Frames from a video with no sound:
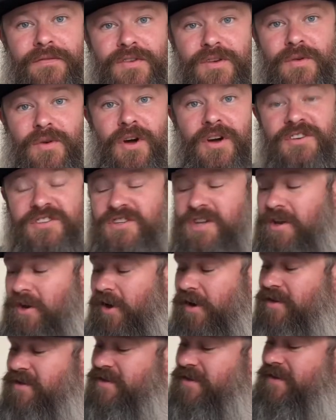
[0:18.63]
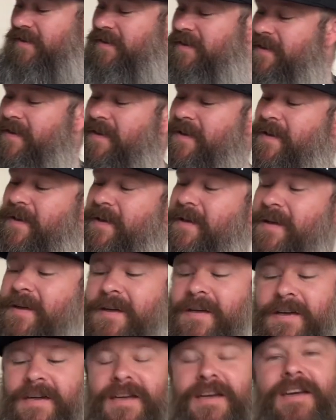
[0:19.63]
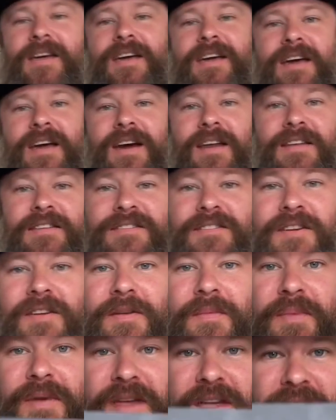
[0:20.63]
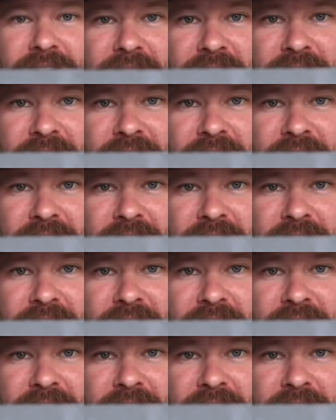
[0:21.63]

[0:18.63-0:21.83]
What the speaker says: you guys tonight, and it's going to be